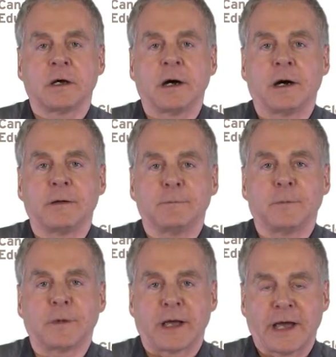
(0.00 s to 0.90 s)
uh,
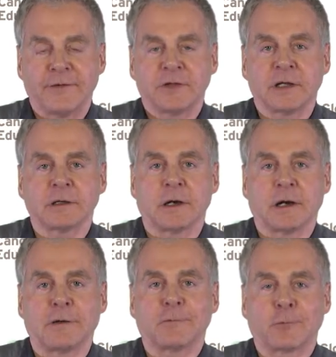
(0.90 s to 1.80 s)
having
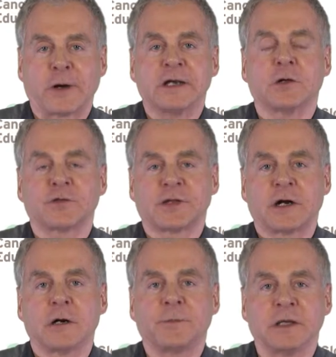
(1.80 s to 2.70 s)
uh,
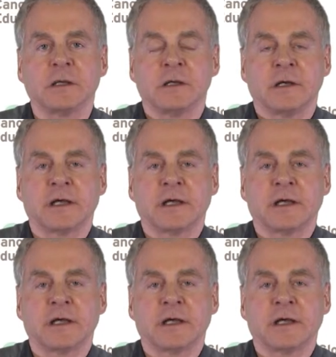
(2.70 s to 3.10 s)
radiotherapy,